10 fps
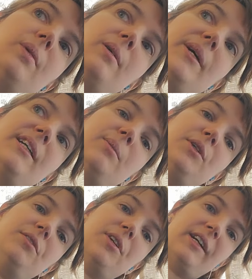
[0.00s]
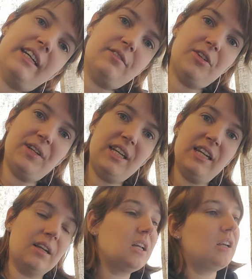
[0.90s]
What am I in the mood for? I have no idea.
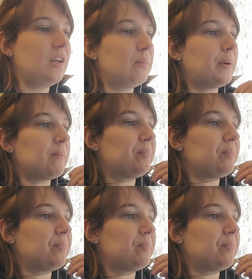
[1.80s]
But